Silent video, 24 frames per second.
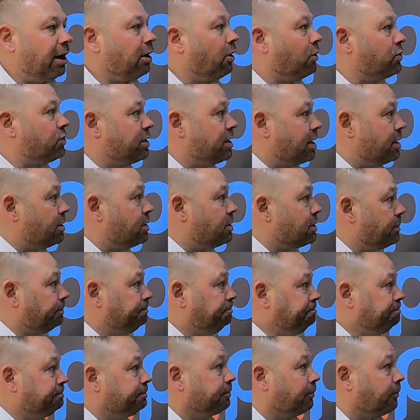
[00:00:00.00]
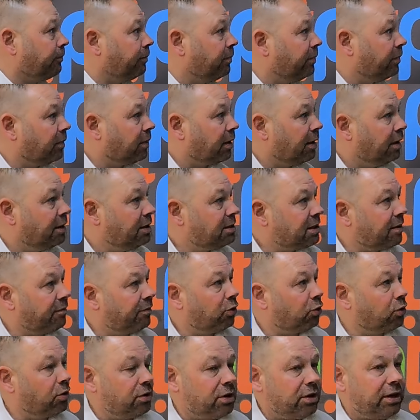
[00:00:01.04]
costings. Let's have a
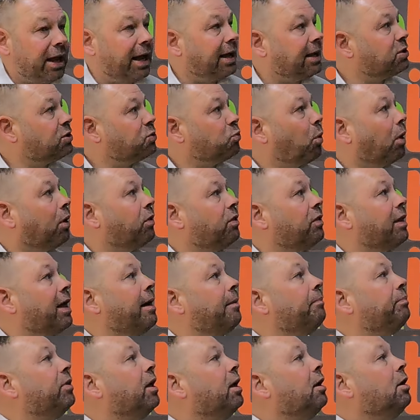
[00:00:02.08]
look at the next one then.